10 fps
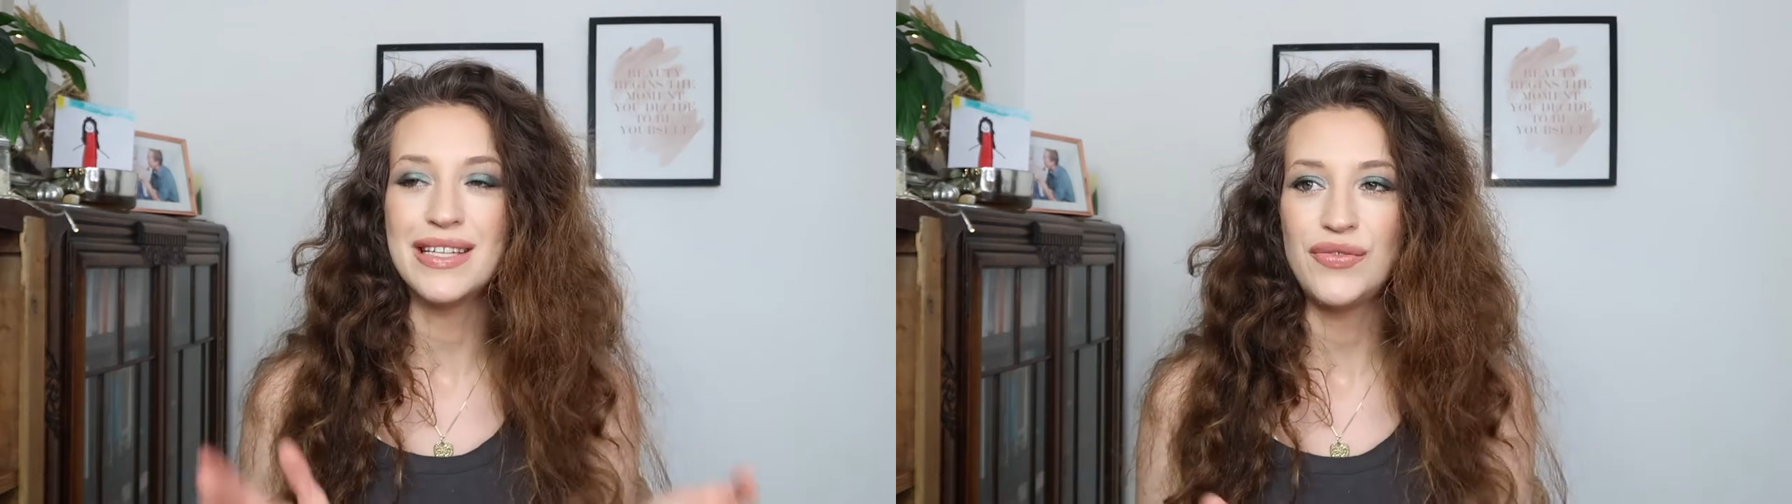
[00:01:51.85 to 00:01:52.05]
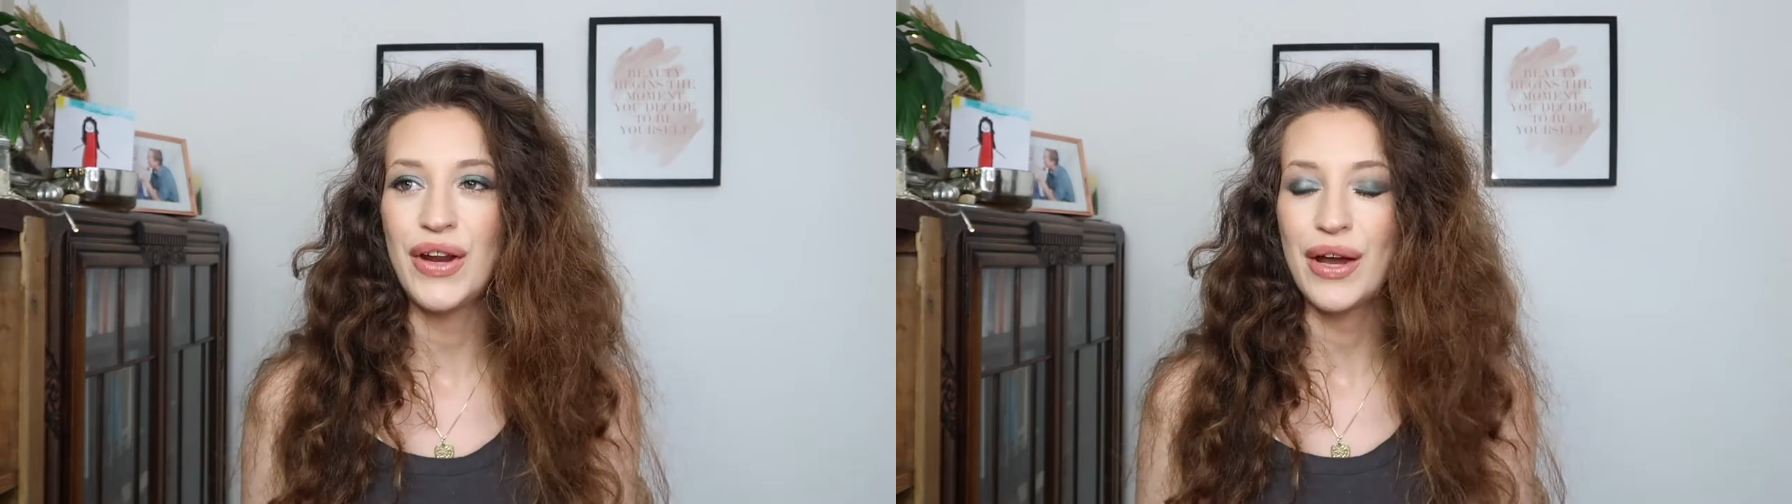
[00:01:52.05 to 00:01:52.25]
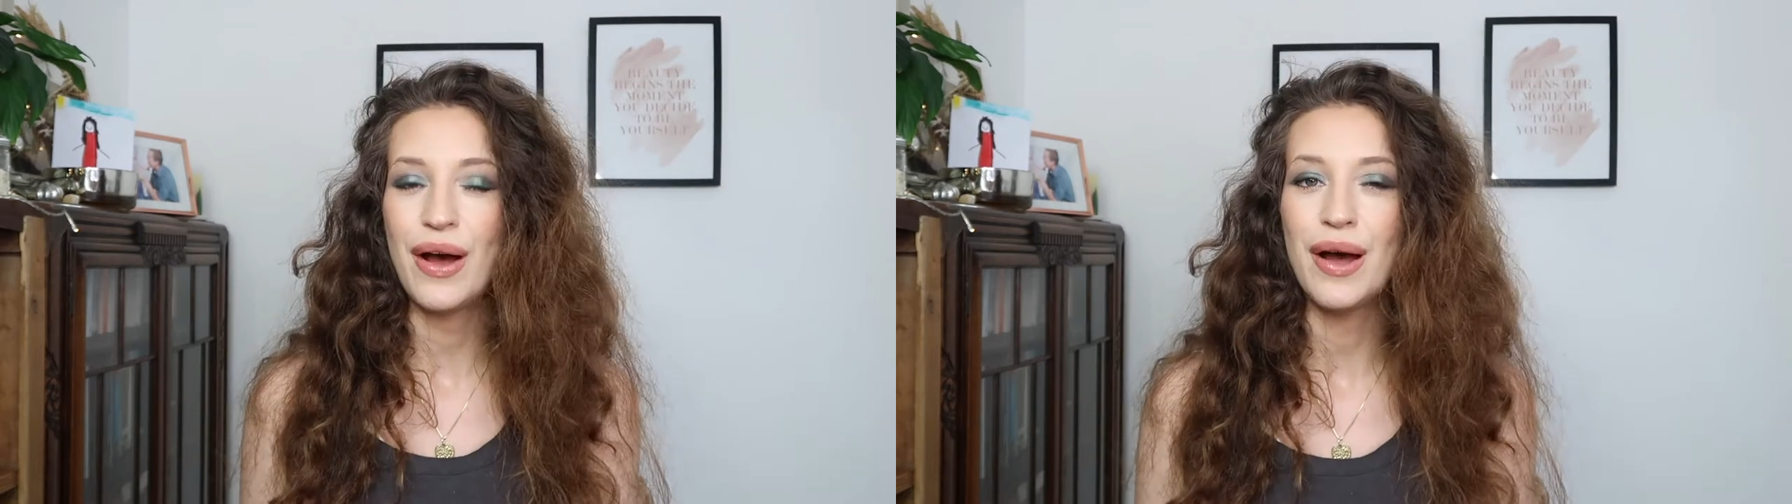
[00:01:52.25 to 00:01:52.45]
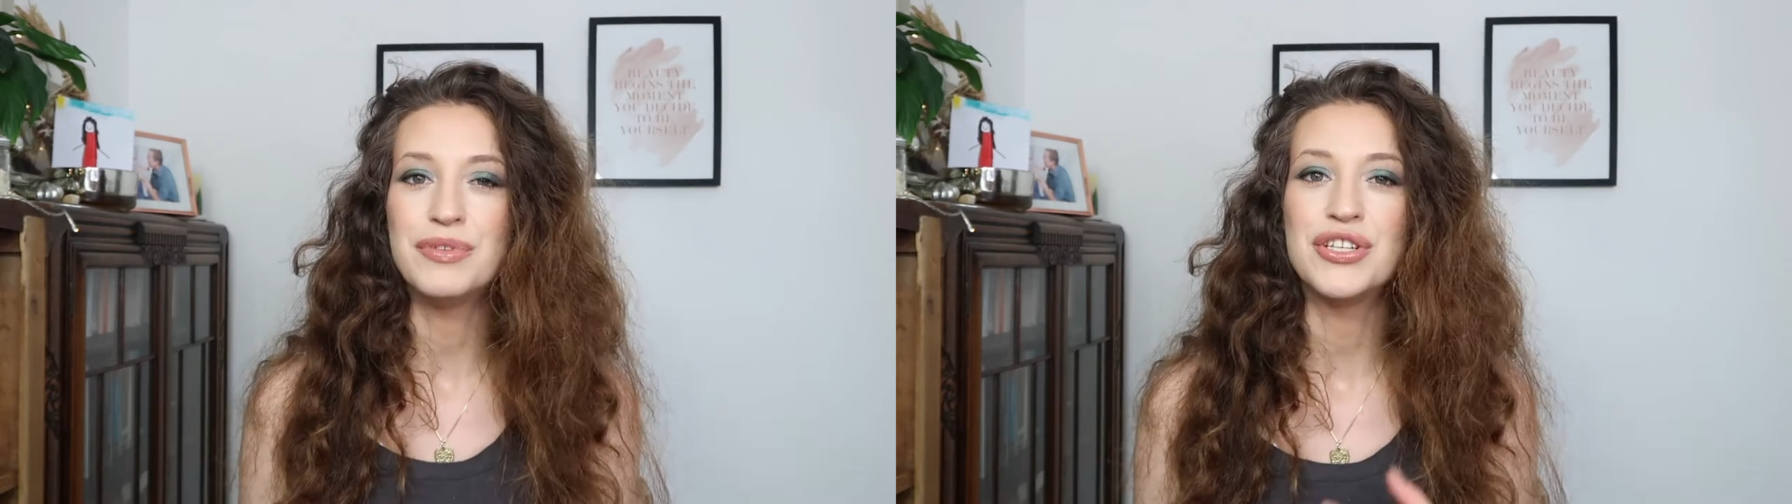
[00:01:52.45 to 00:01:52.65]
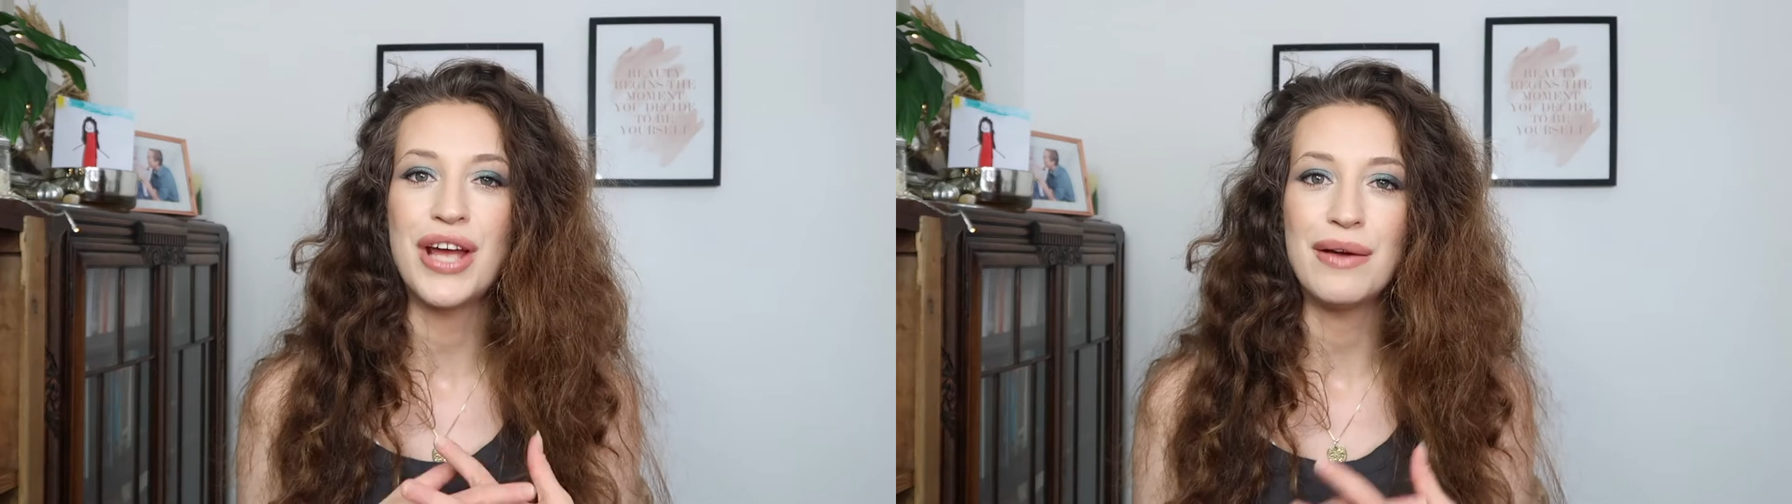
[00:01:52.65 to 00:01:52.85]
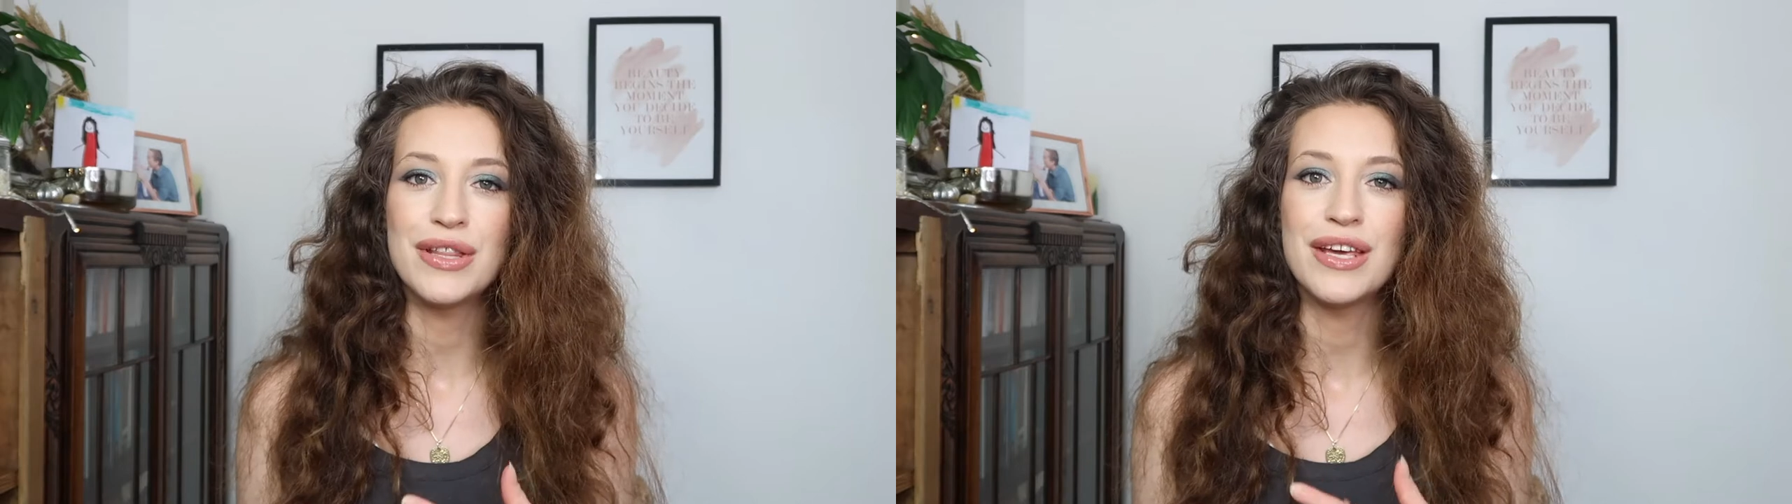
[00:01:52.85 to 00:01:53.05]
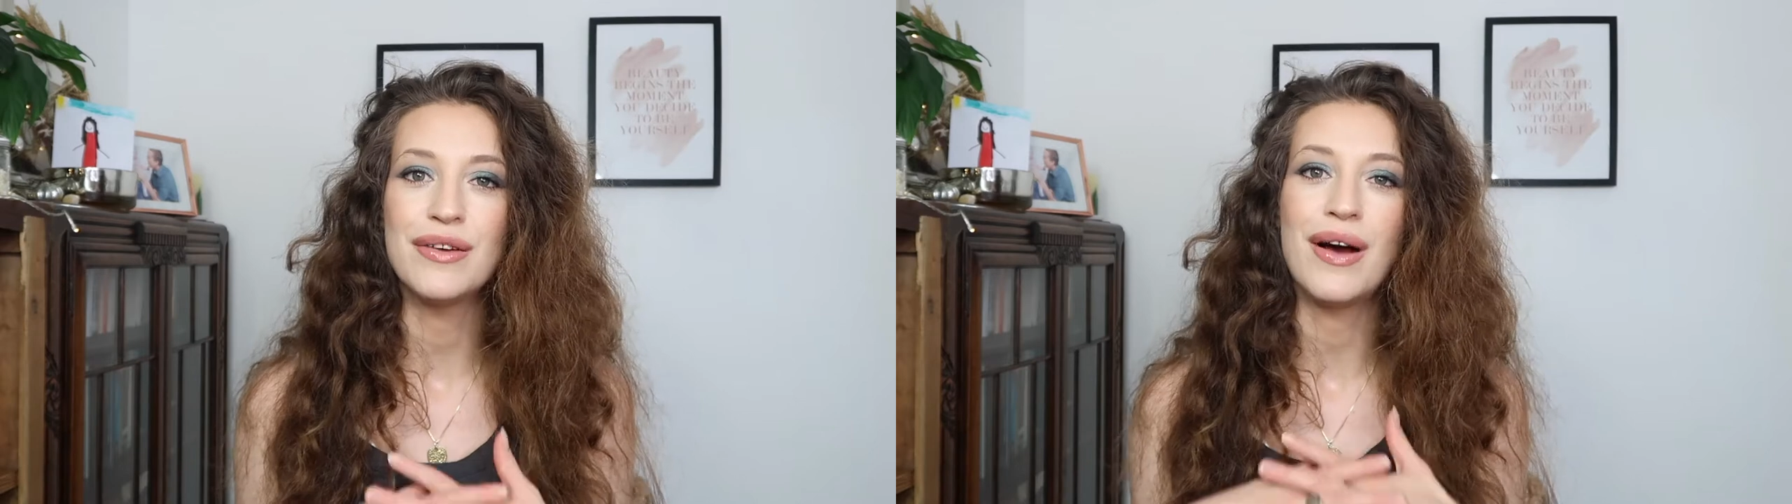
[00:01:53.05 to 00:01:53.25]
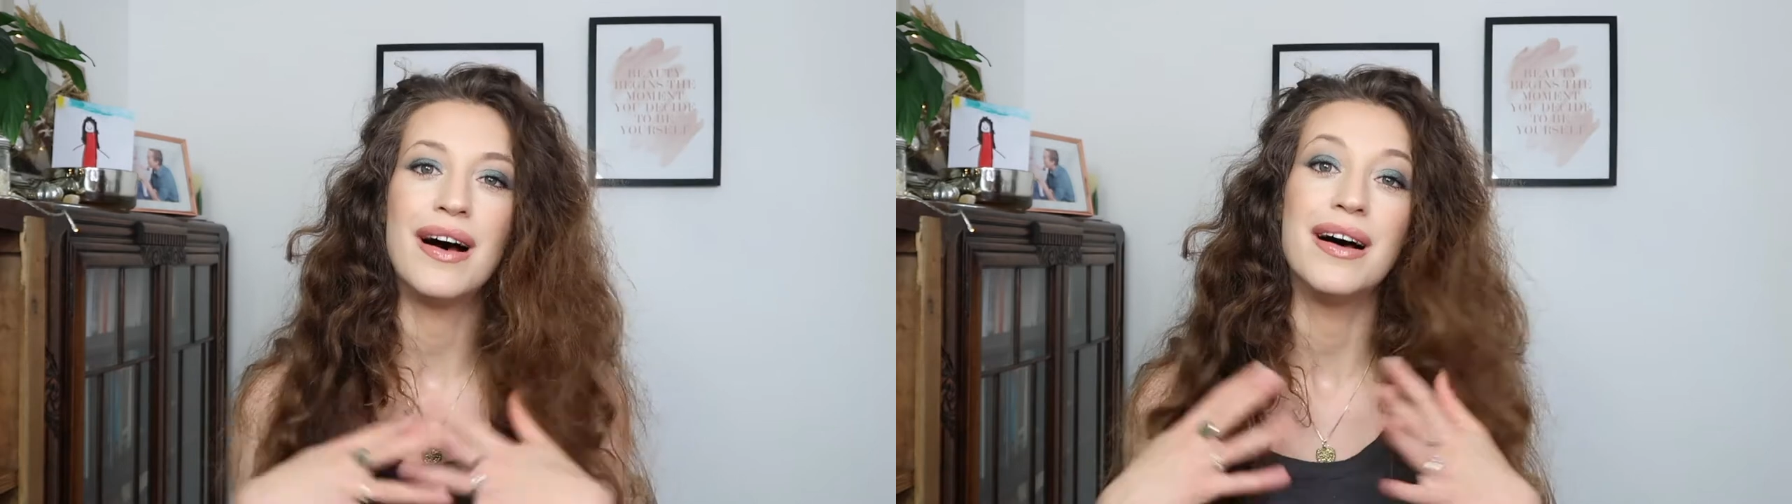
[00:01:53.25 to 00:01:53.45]
this video up to share with
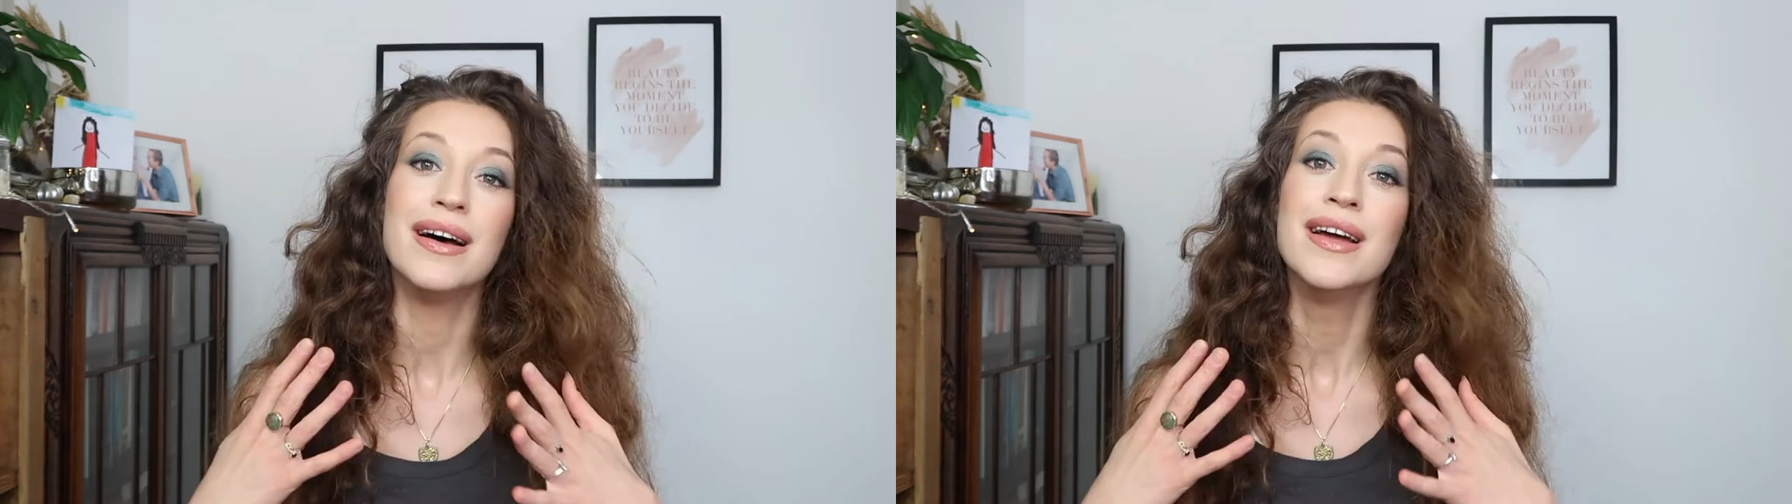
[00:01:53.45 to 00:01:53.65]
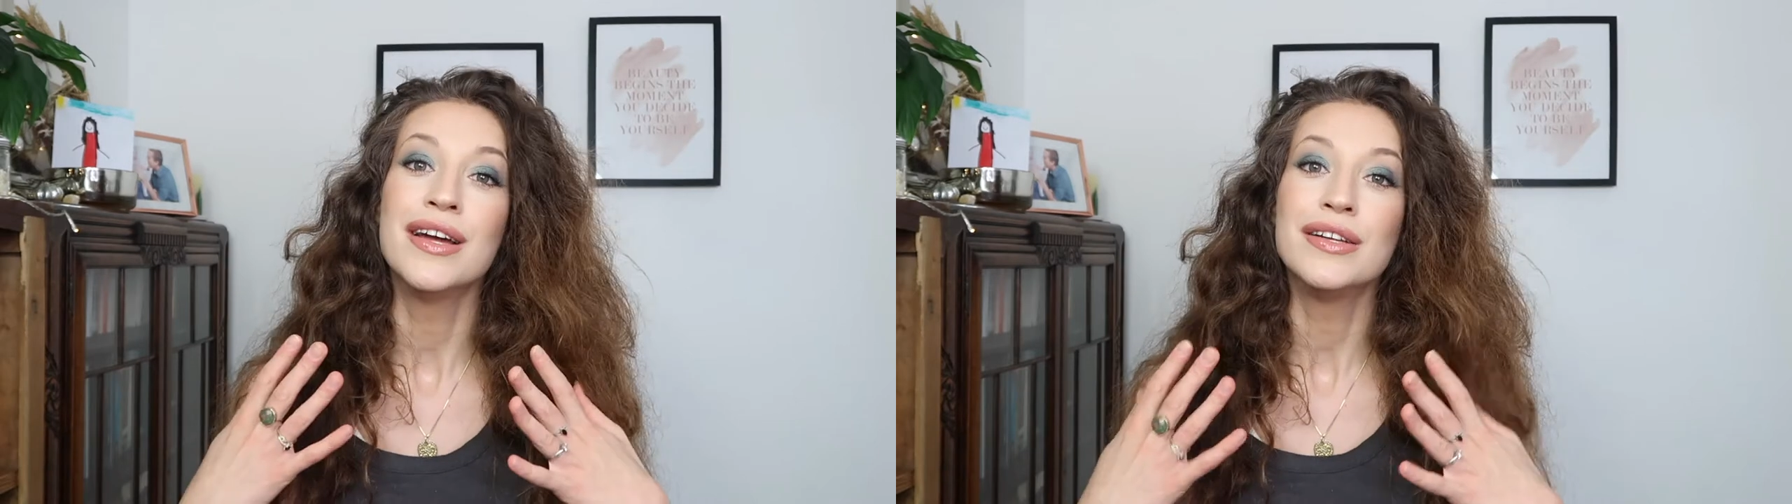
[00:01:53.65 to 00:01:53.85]
you our